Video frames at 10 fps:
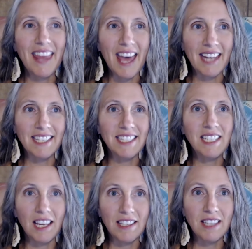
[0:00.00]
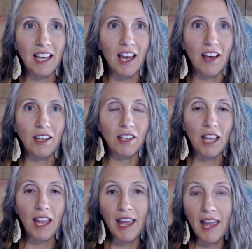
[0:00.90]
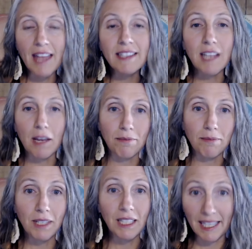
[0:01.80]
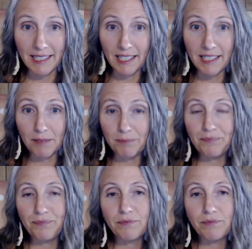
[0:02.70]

that does uh, enzyme cleanses.